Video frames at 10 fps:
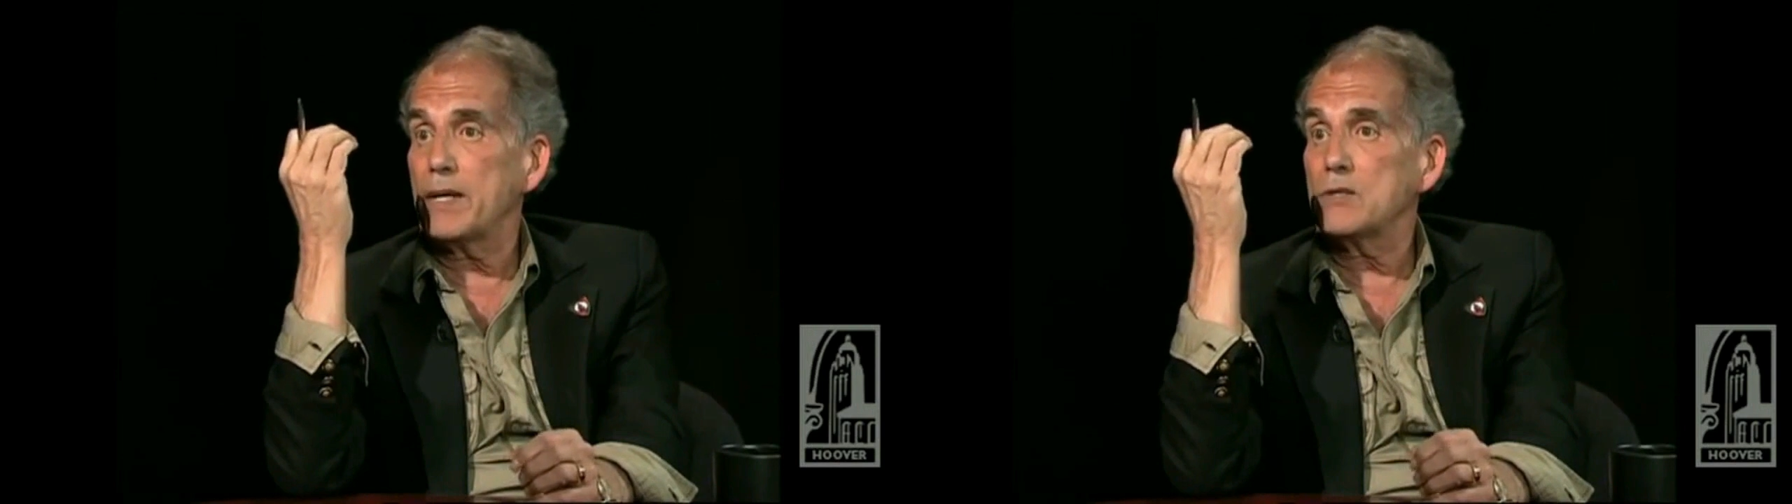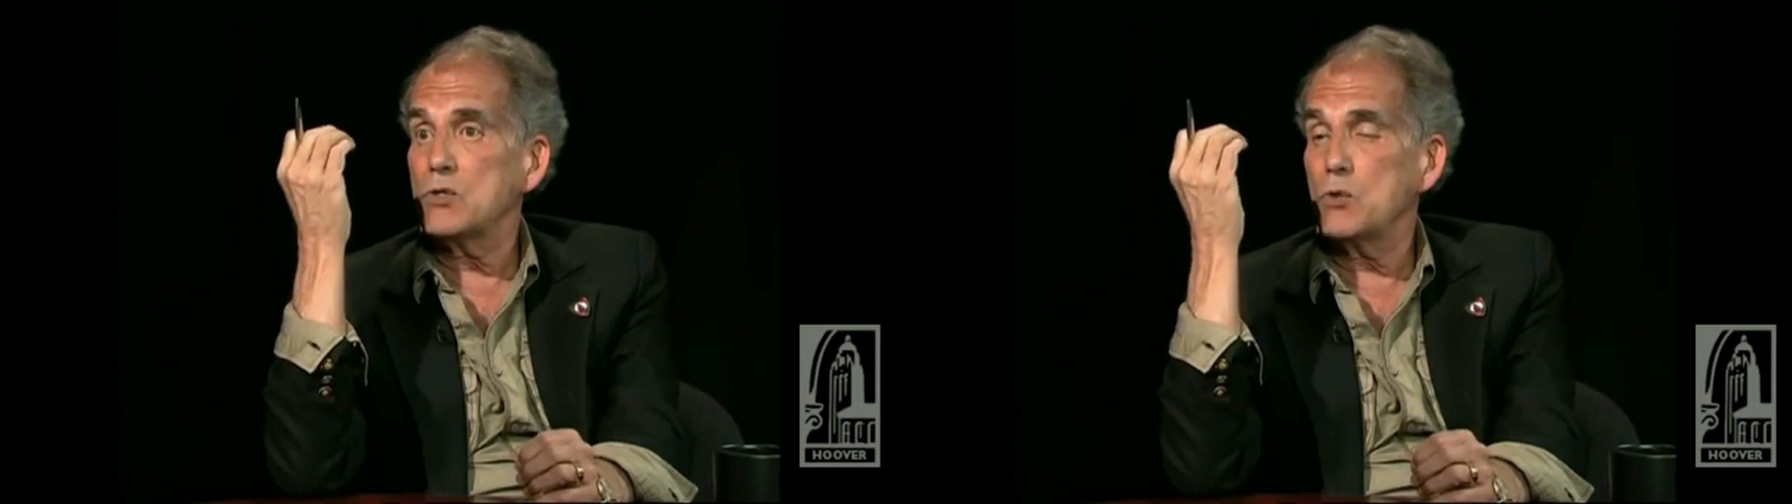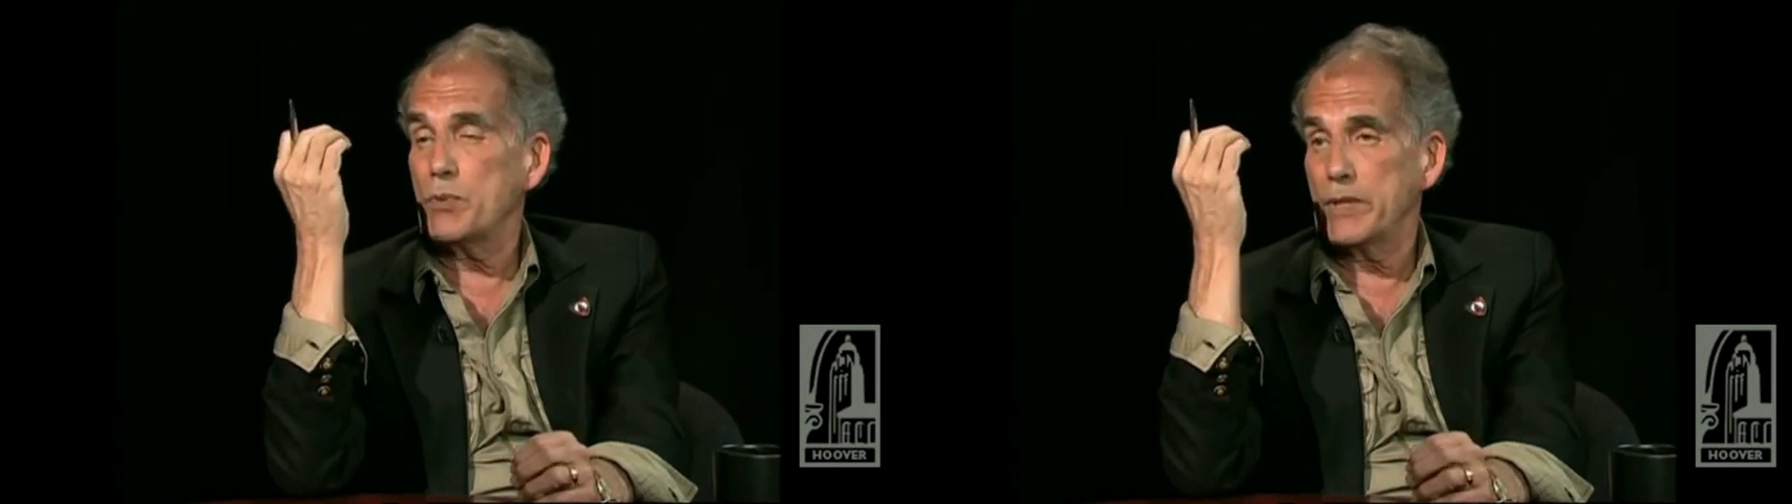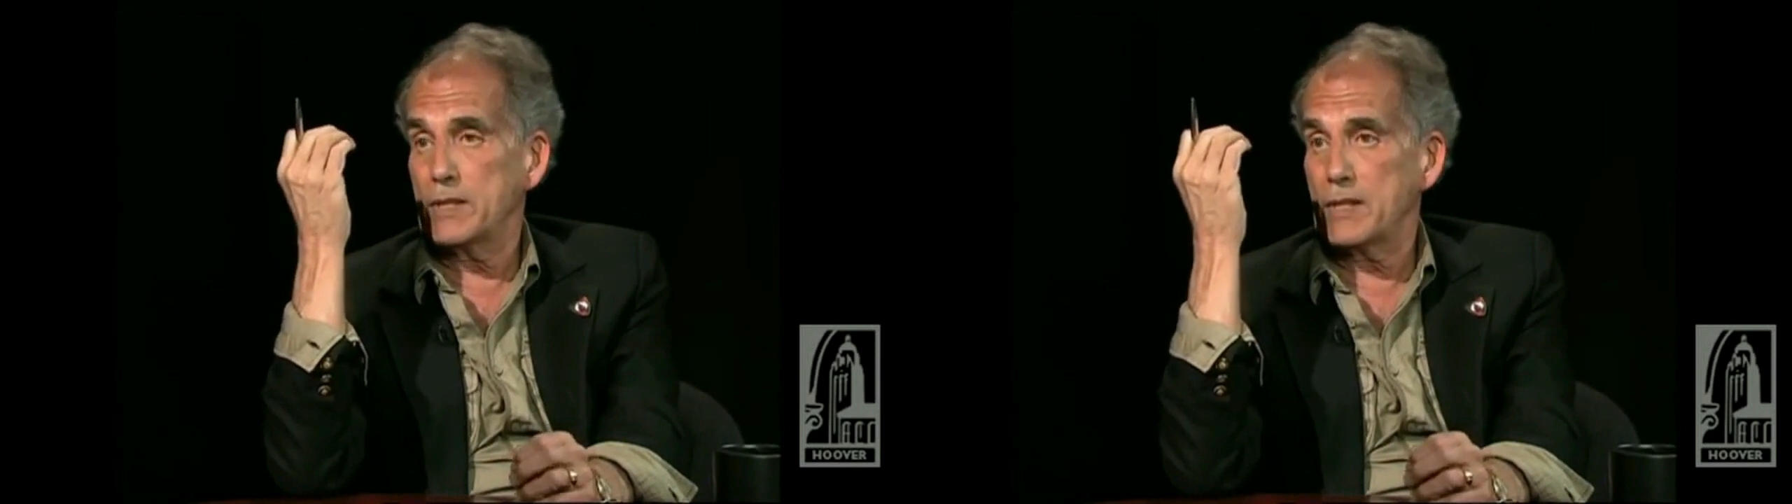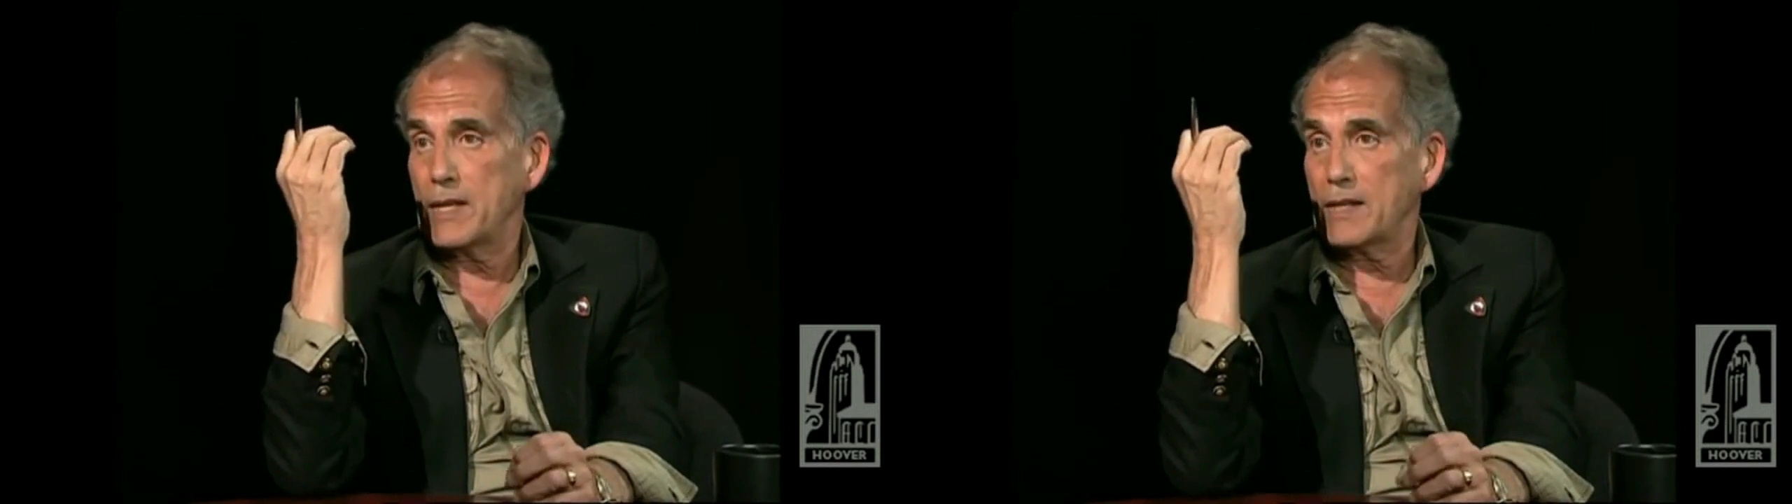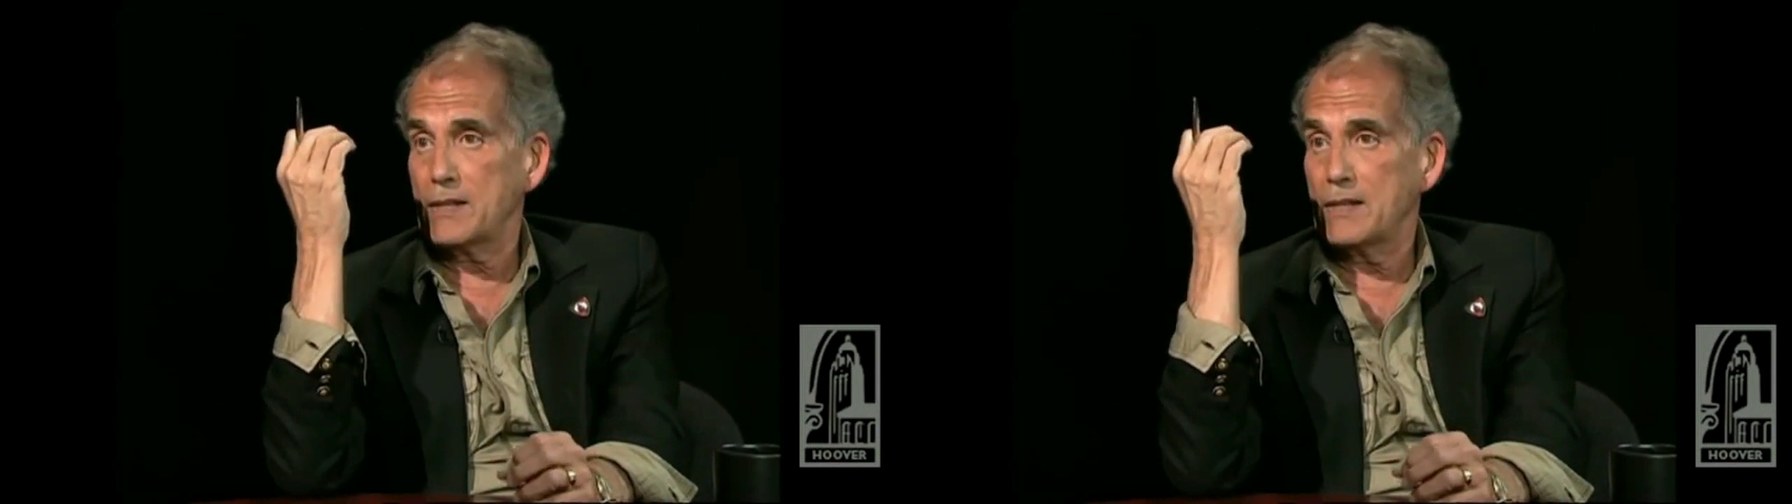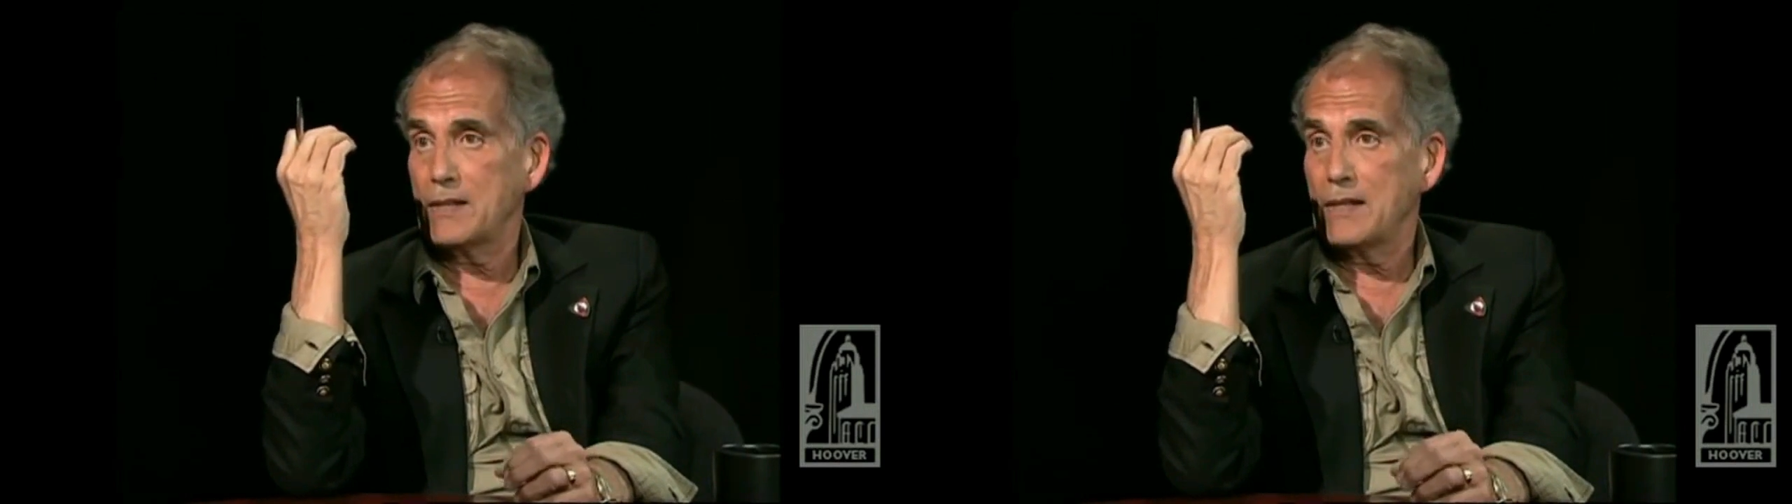a superintellect.